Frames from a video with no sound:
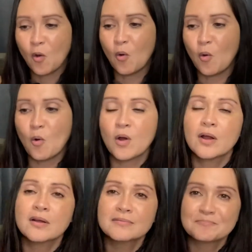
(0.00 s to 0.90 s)

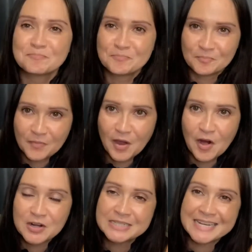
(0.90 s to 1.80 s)
or
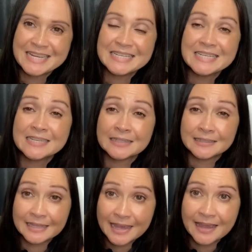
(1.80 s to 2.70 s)
our daily
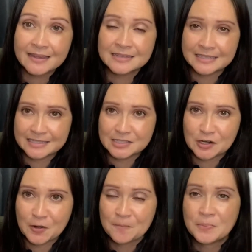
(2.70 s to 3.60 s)
clay cleanser.